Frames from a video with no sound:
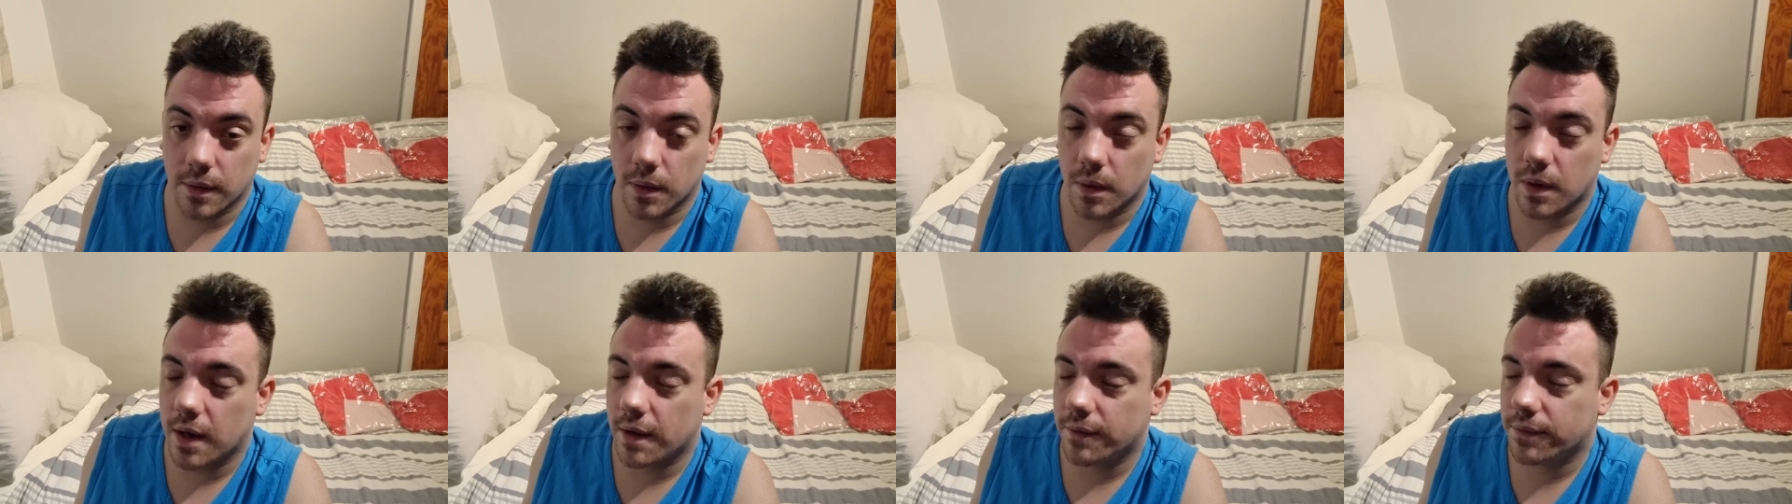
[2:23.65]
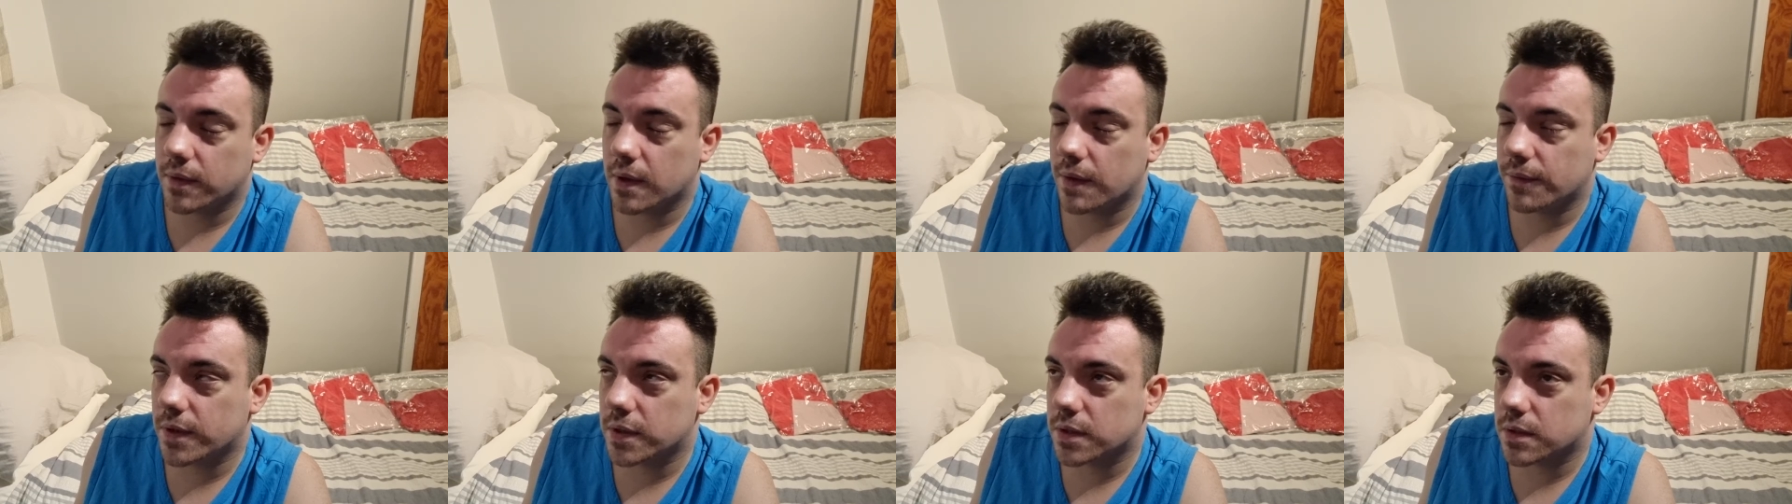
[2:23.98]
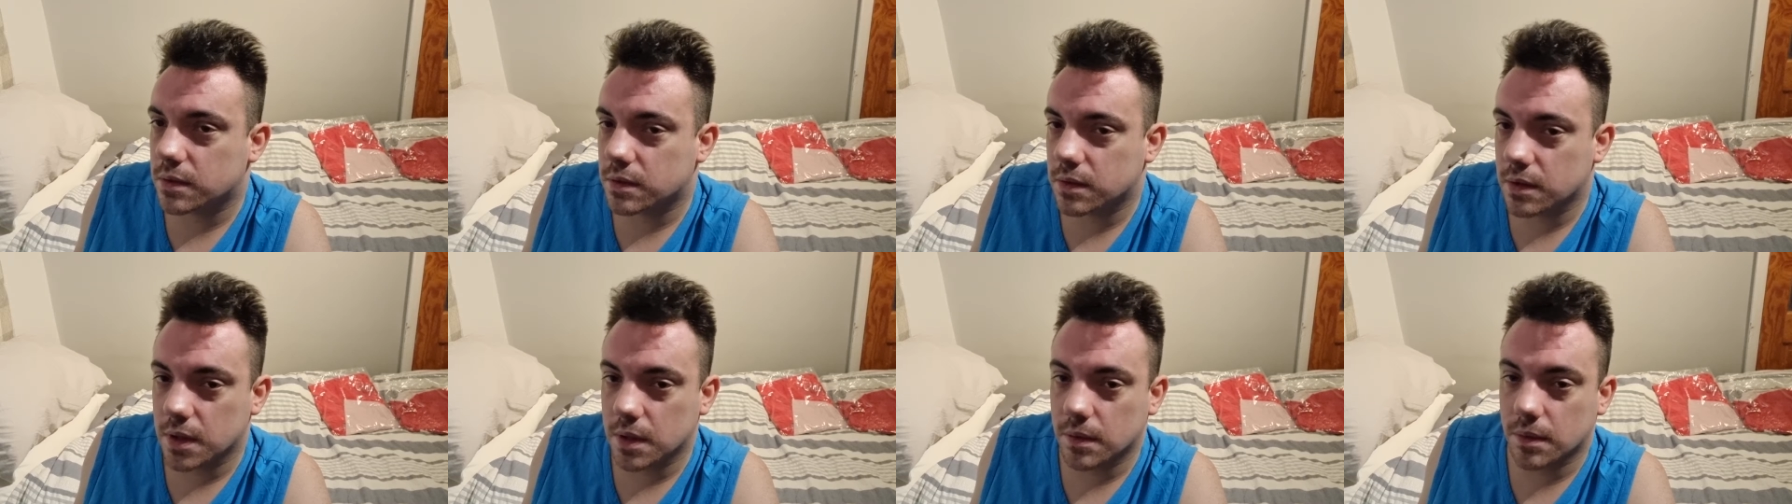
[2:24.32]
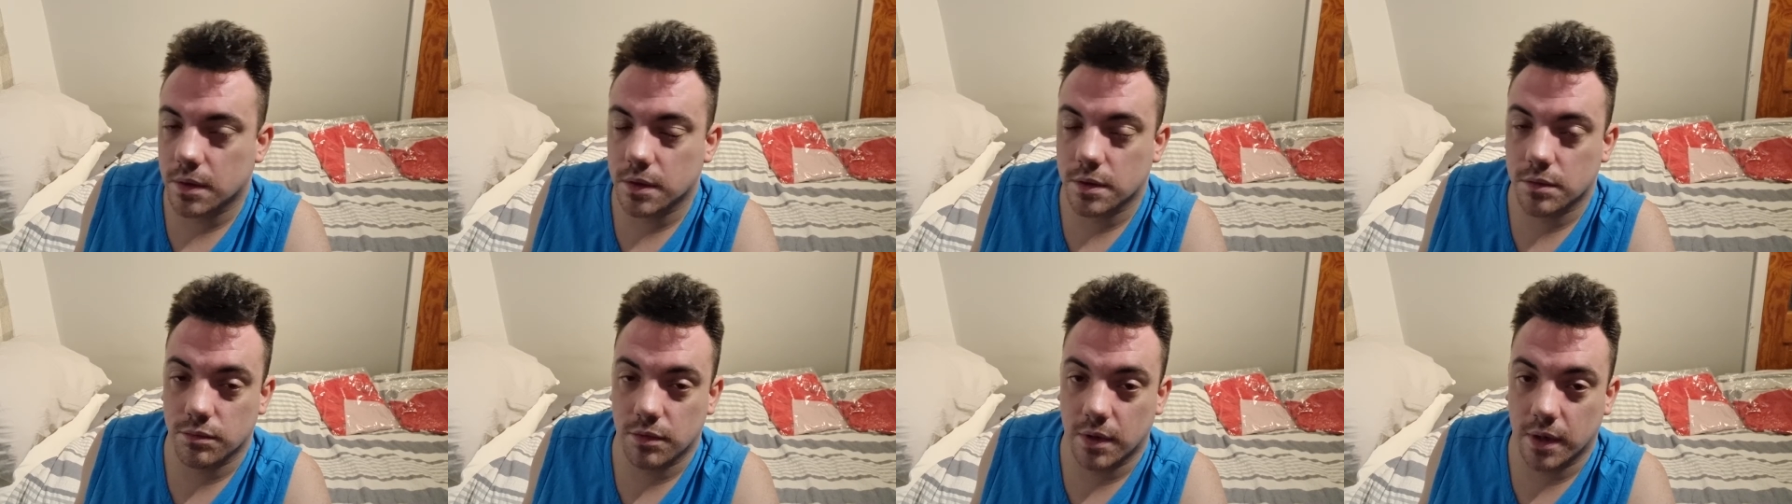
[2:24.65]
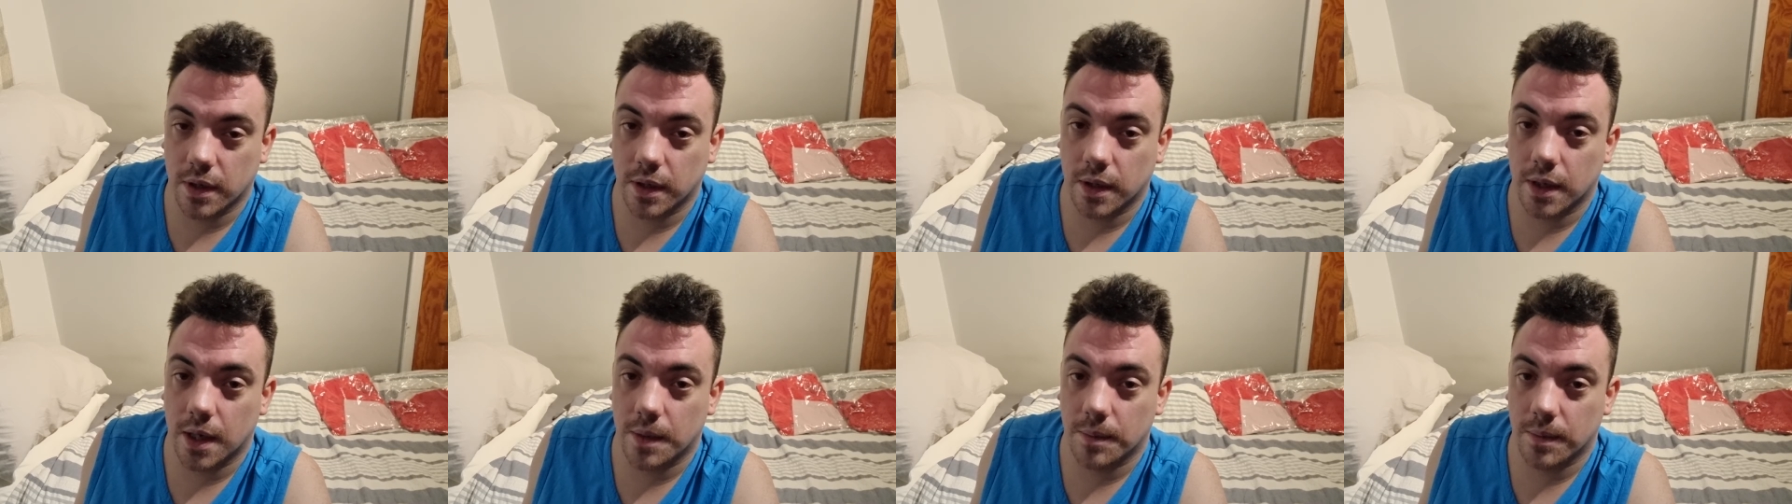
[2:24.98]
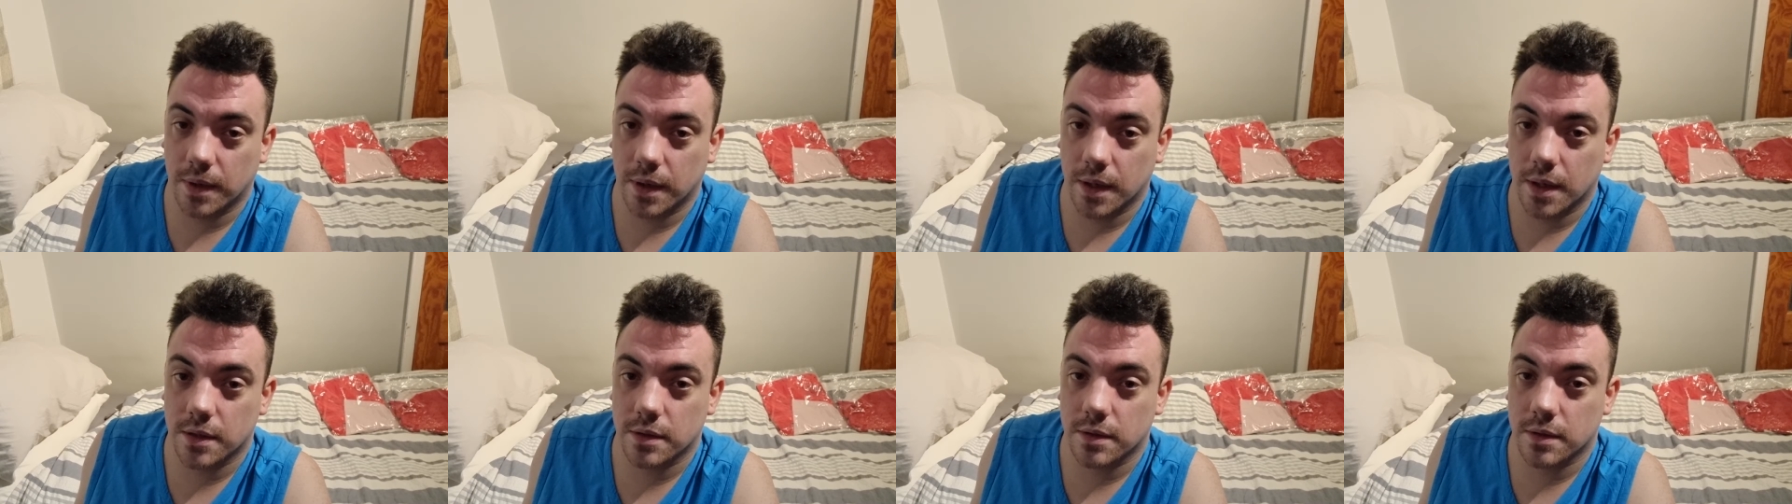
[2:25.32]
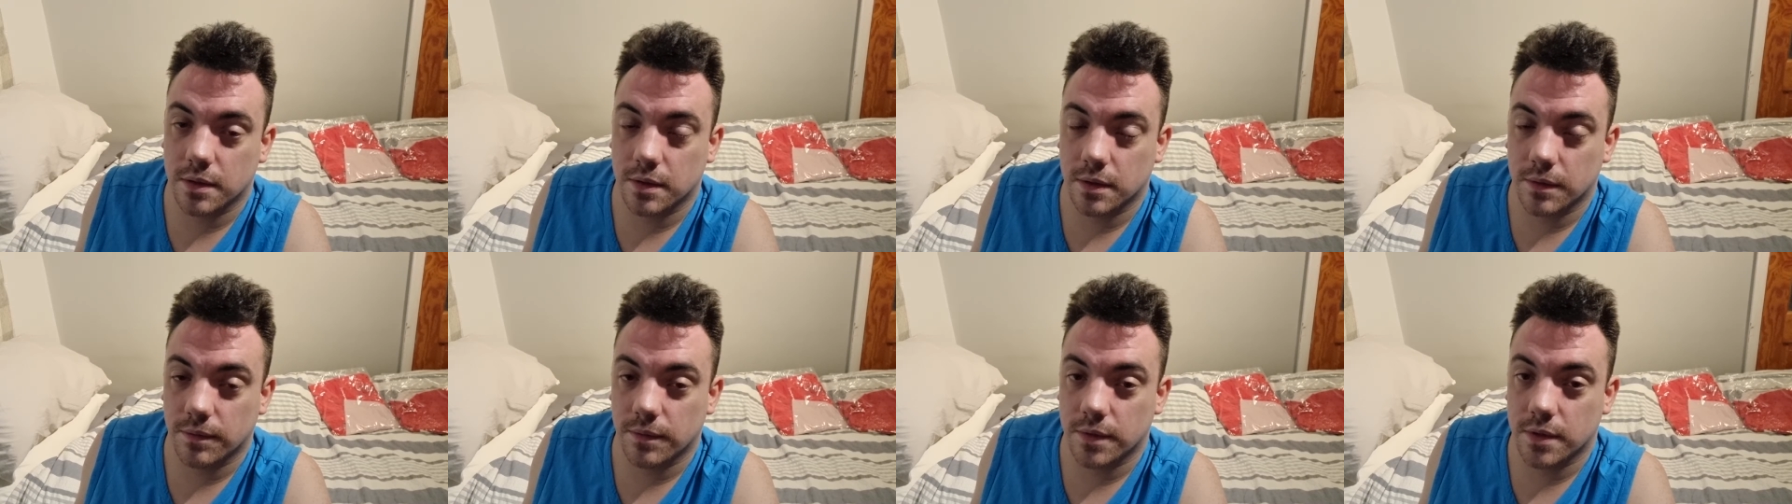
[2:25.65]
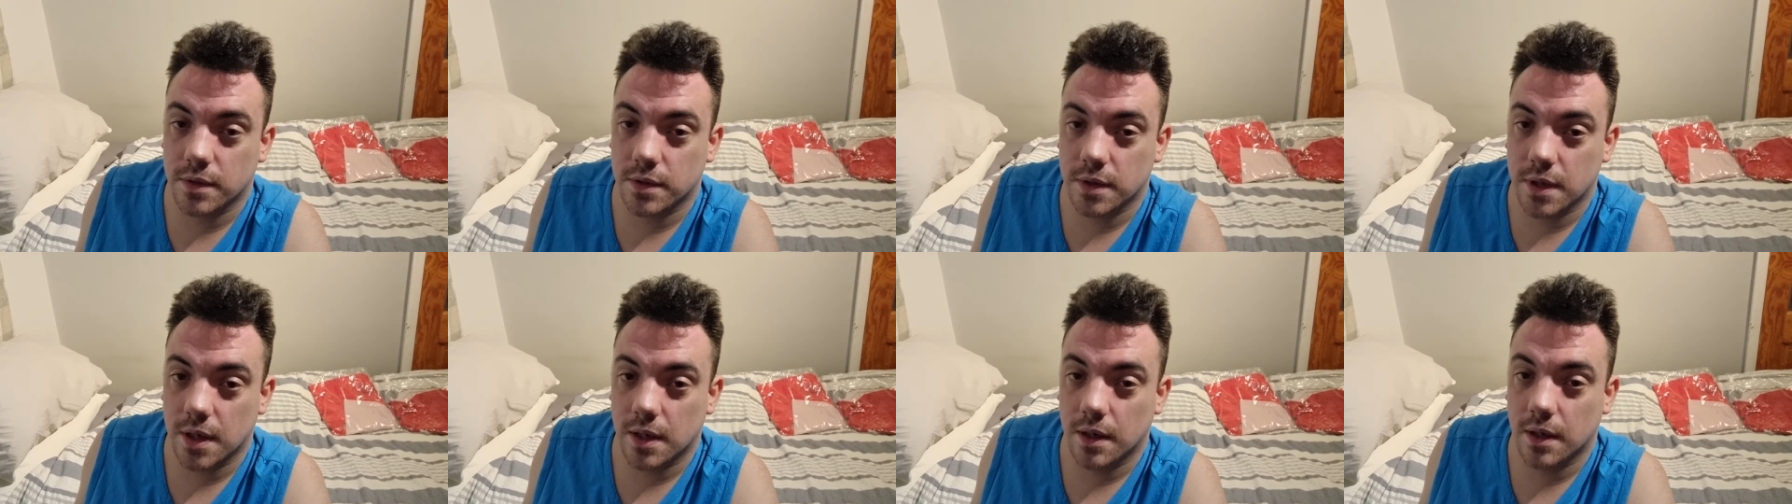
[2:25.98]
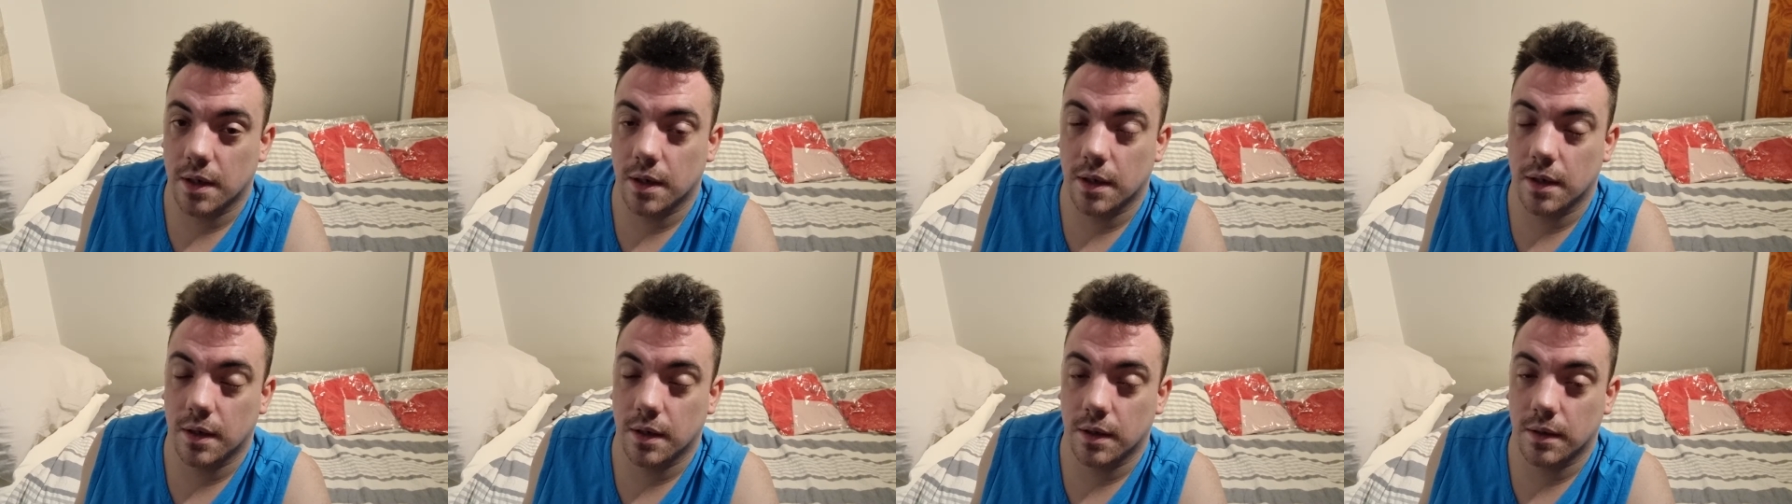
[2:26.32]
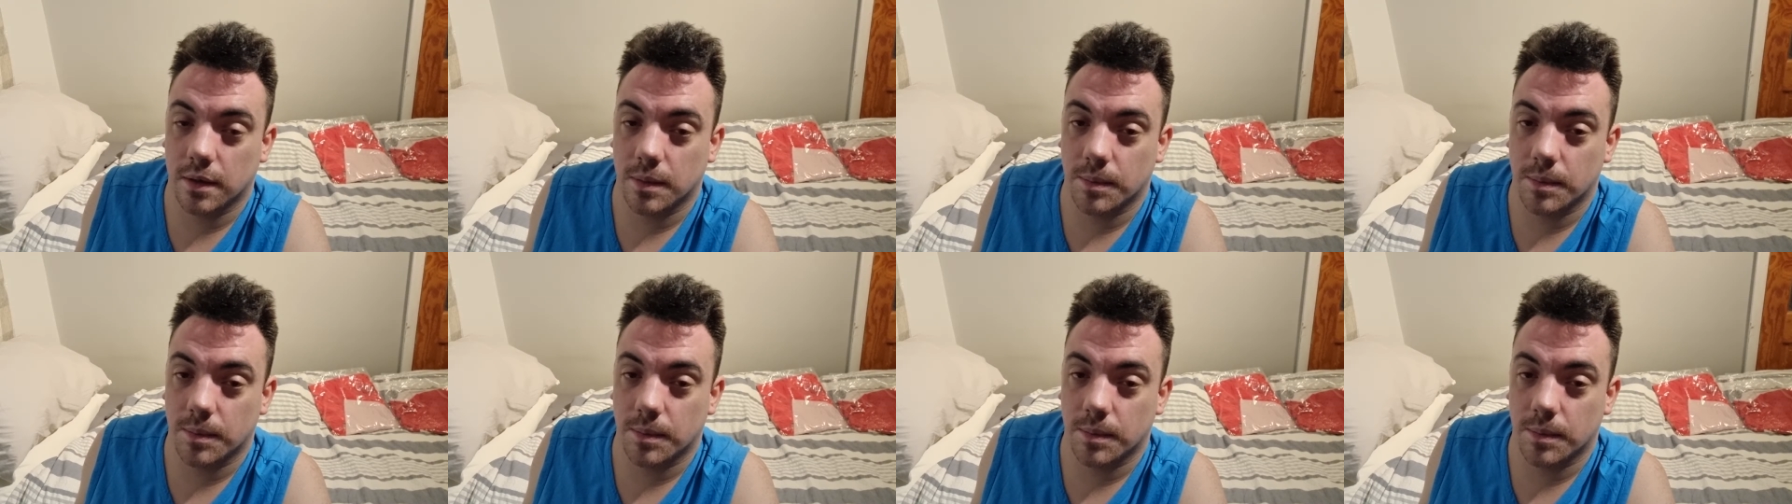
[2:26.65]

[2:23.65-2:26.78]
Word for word: They'll have to have a serious running game against the uh,